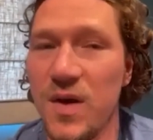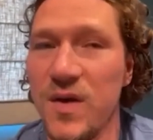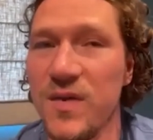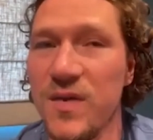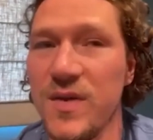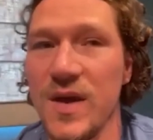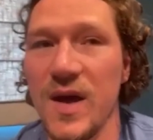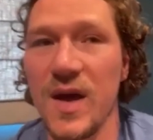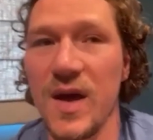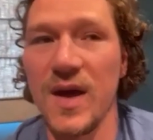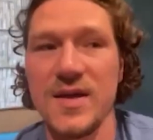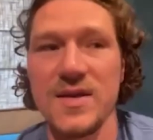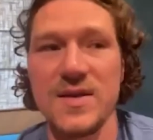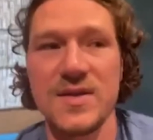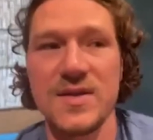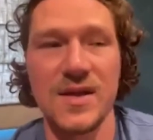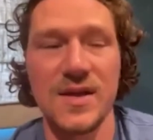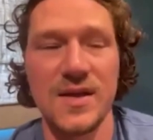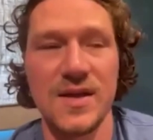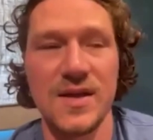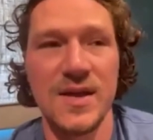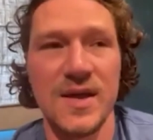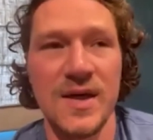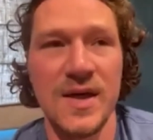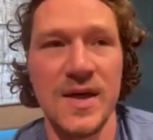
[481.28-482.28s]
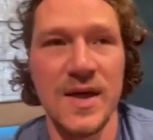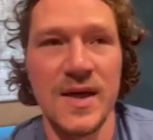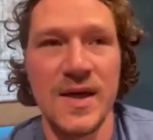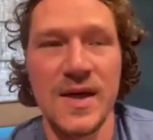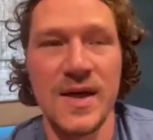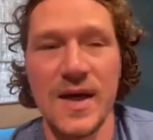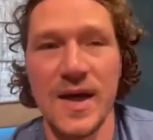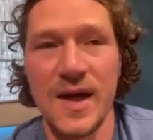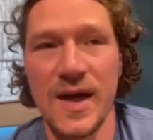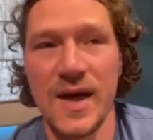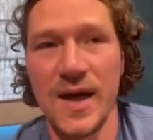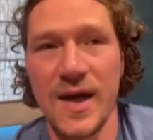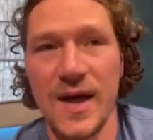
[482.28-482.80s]
on the ice.
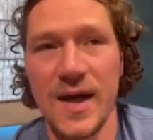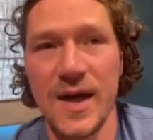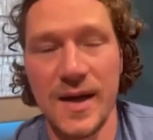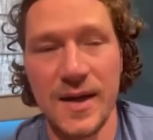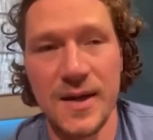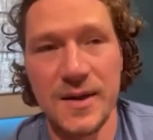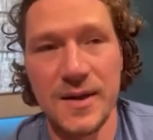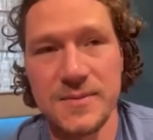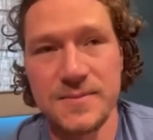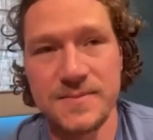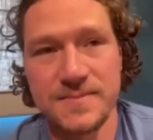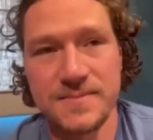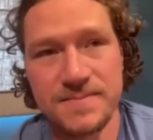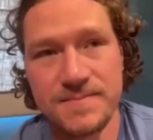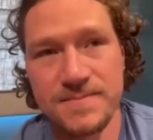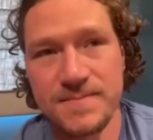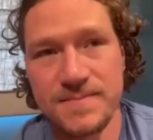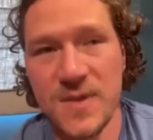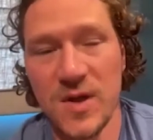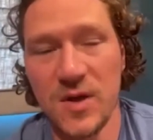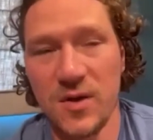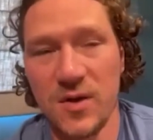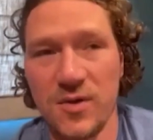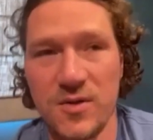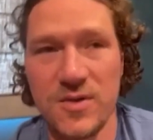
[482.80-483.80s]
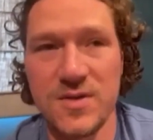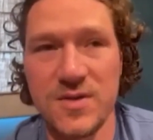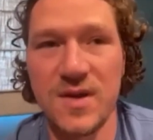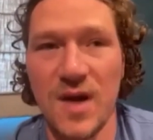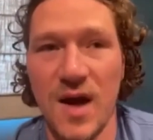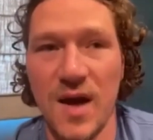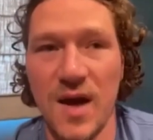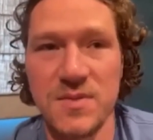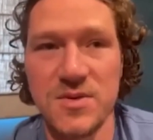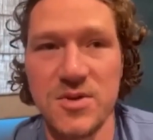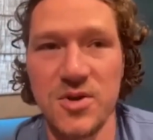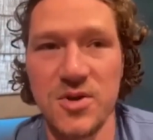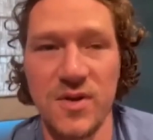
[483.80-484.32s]
And, you know, there's
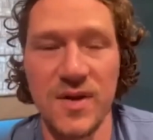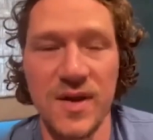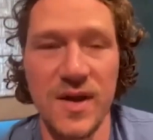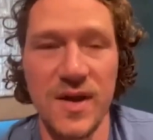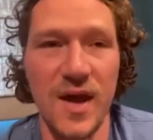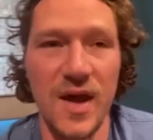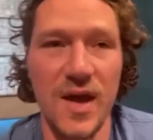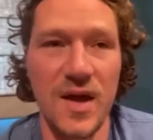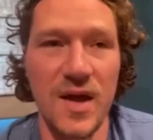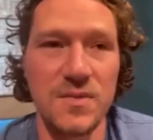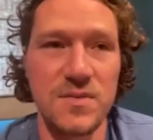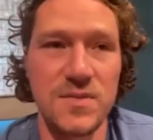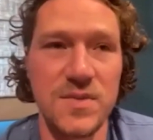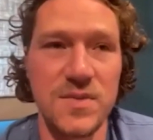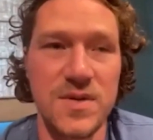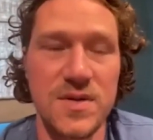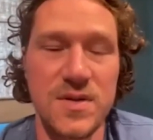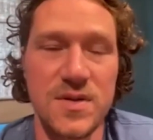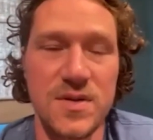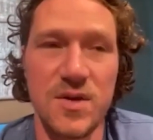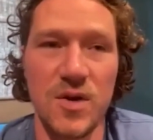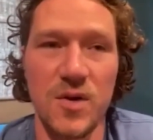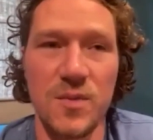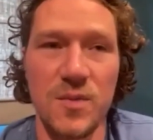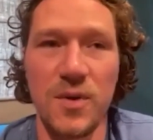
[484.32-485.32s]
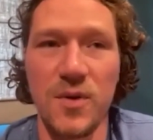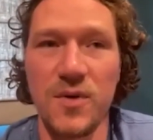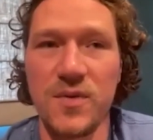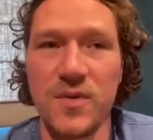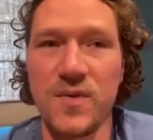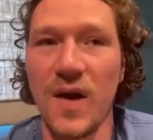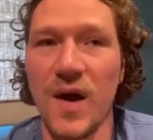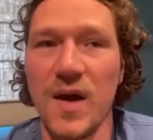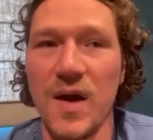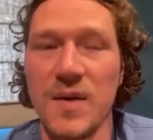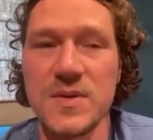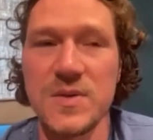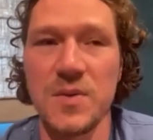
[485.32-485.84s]
times during the games, you know, both
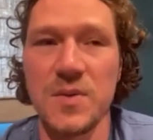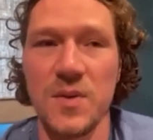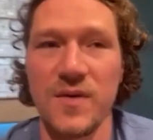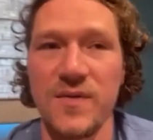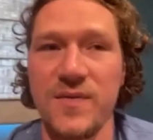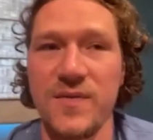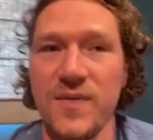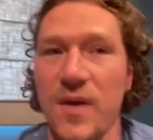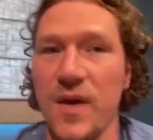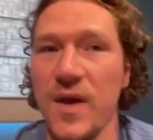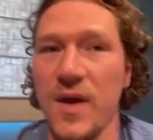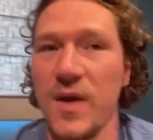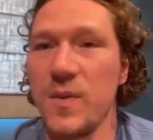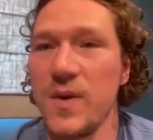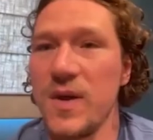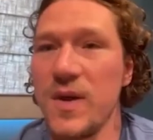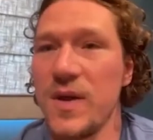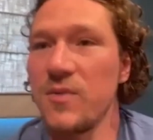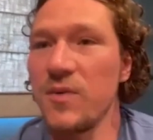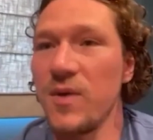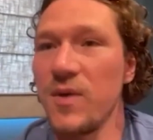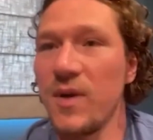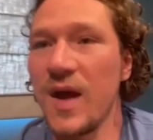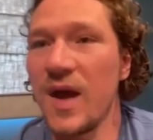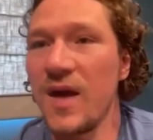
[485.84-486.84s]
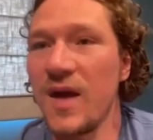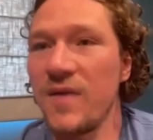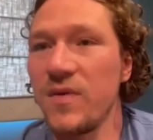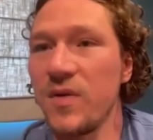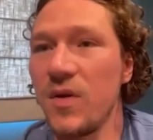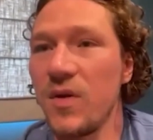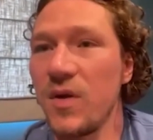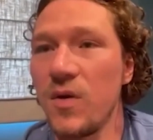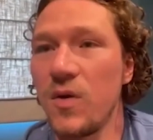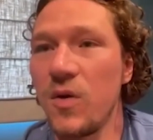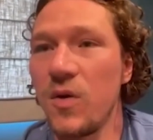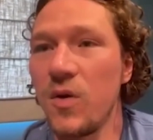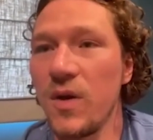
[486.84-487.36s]
times where it felt like we didn't really have a
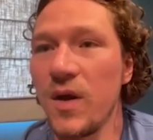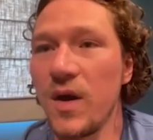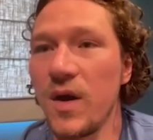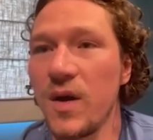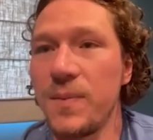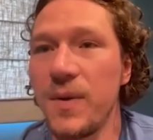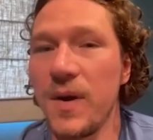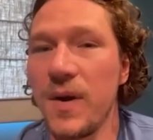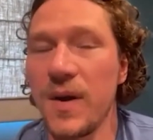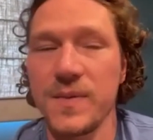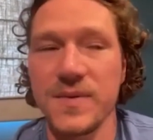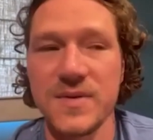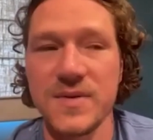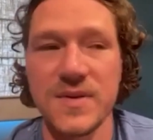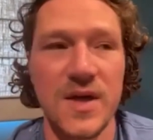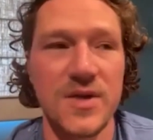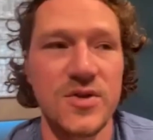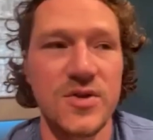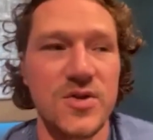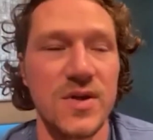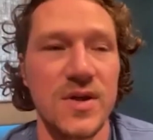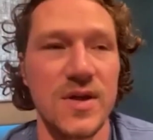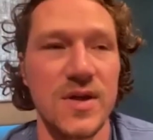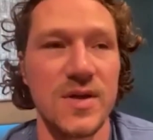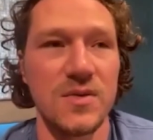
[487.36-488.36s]
whole lot of puck possession.